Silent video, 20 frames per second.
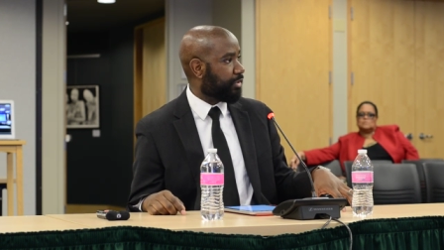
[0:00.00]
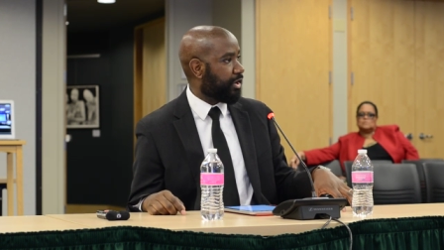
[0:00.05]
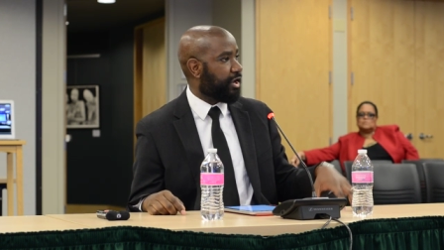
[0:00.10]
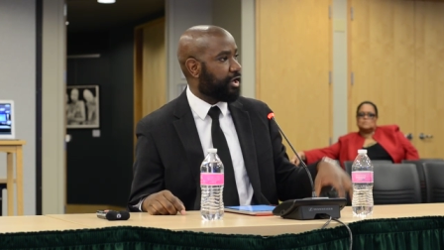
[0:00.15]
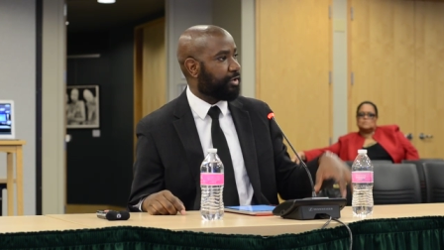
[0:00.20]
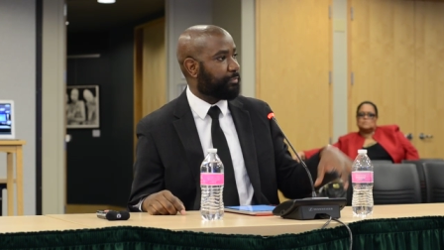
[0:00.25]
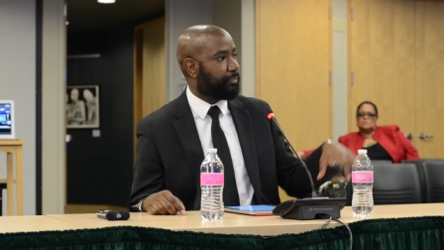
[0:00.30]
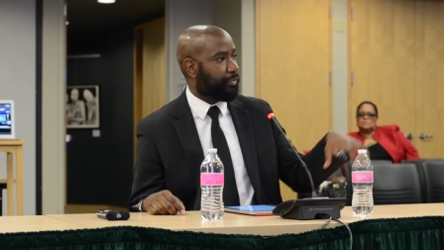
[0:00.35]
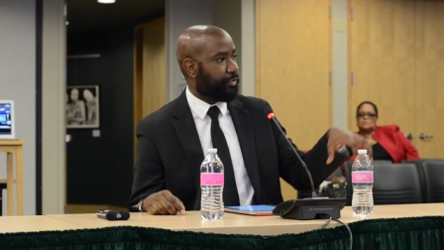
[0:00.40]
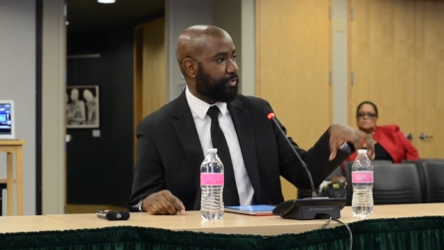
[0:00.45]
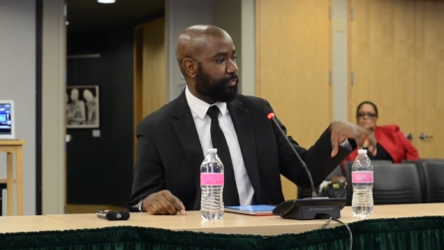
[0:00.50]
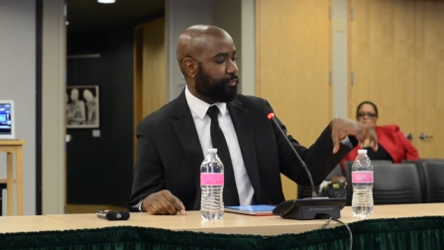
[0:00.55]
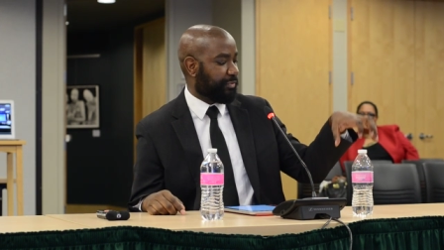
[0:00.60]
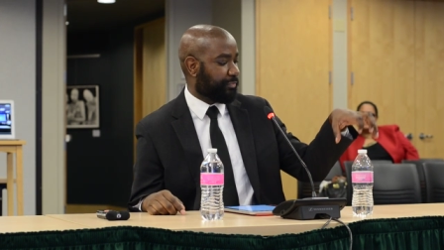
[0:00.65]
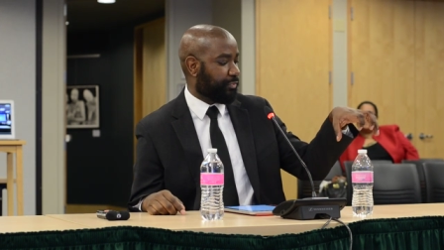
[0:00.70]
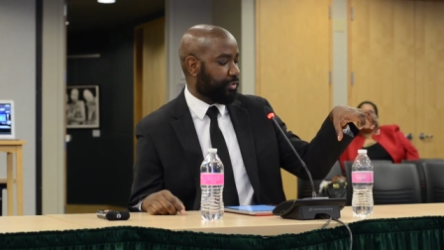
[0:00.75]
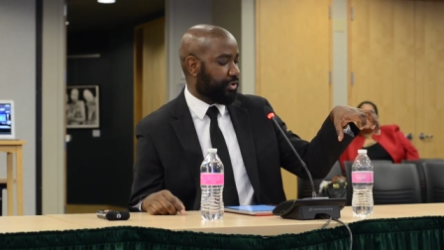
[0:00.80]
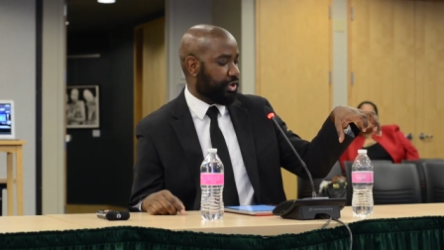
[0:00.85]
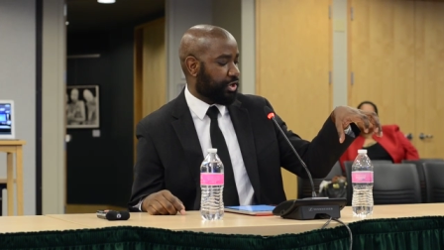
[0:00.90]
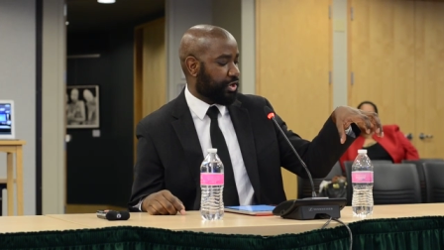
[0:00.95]
when
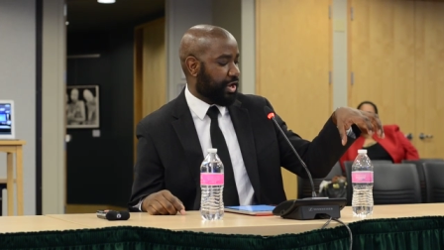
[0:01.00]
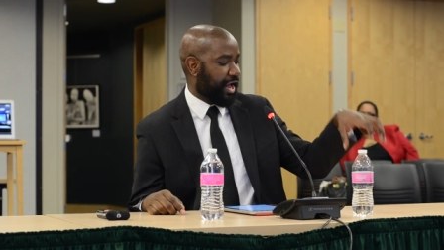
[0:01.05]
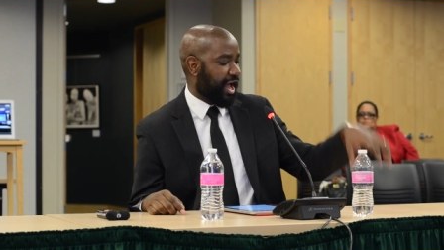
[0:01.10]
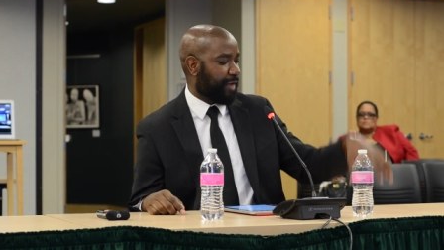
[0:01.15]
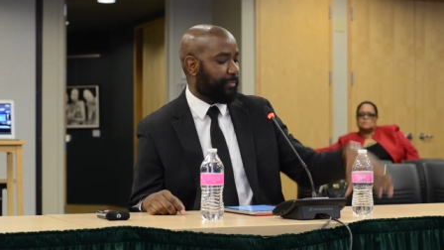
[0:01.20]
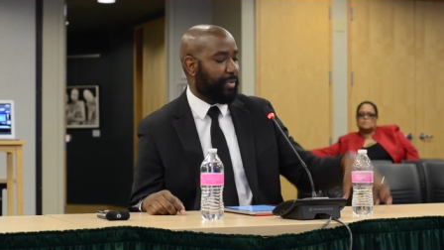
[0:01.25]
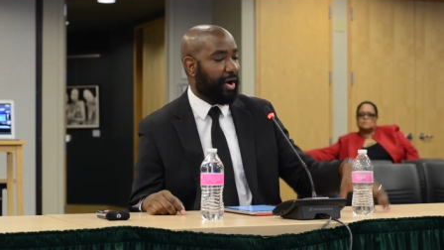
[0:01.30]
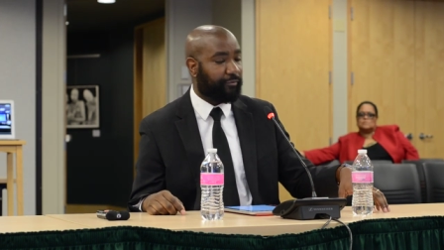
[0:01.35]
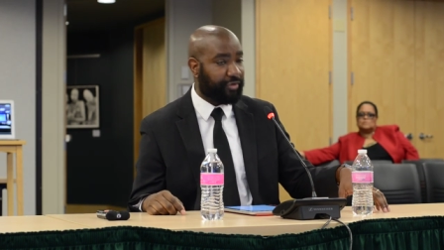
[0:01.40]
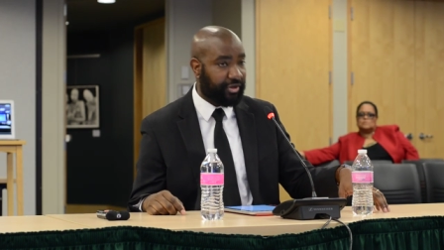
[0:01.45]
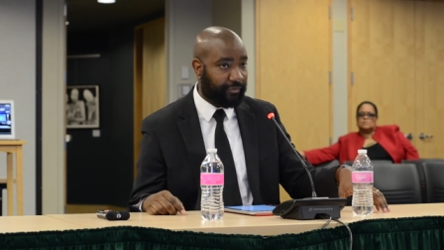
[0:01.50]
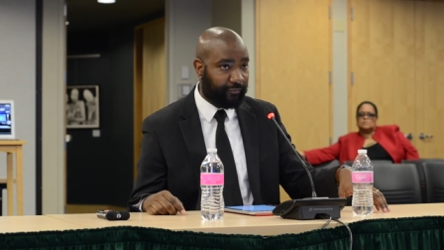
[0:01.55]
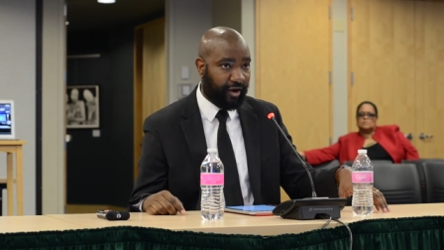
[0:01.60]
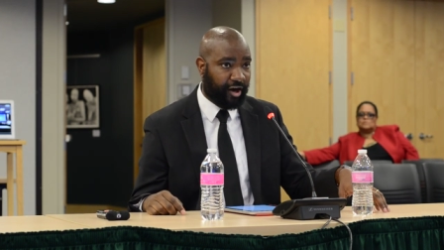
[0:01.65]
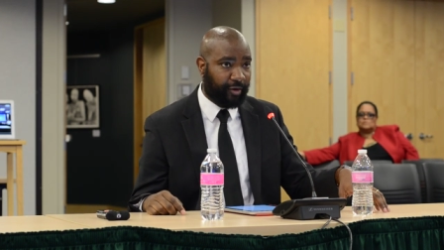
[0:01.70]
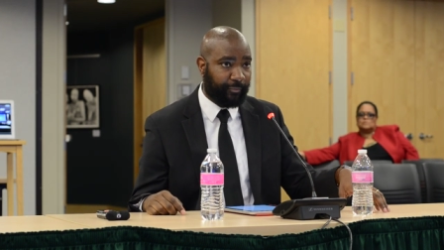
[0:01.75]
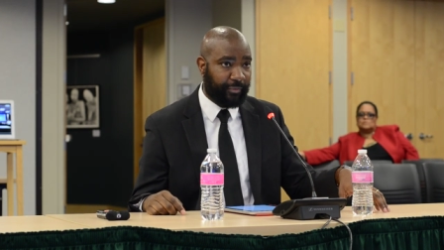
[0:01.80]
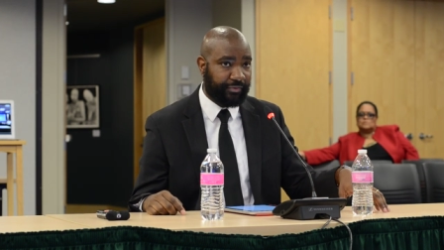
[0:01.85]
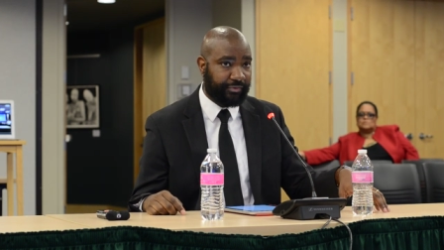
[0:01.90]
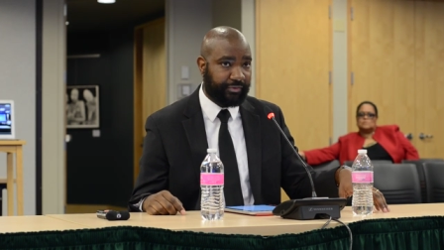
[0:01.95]
put in high poverty
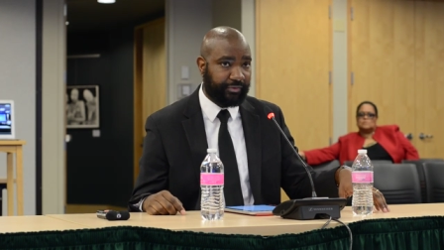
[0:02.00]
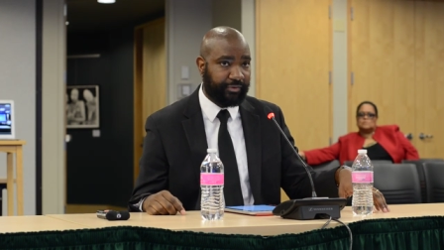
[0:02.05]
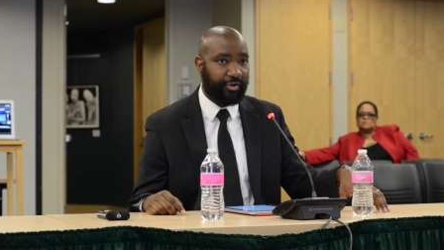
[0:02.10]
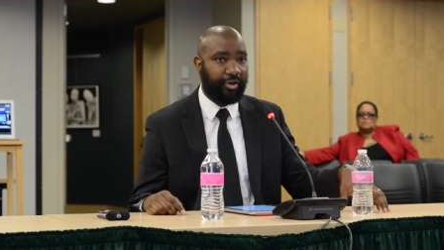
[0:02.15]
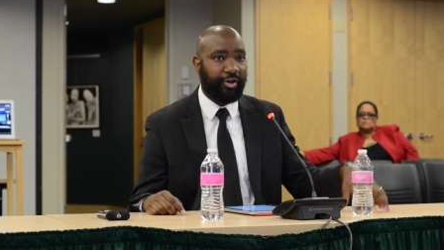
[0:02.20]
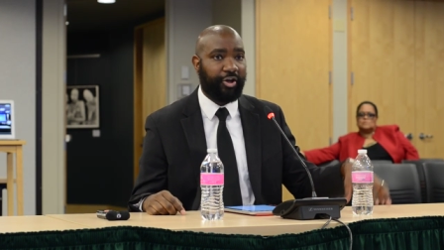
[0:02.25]
environments,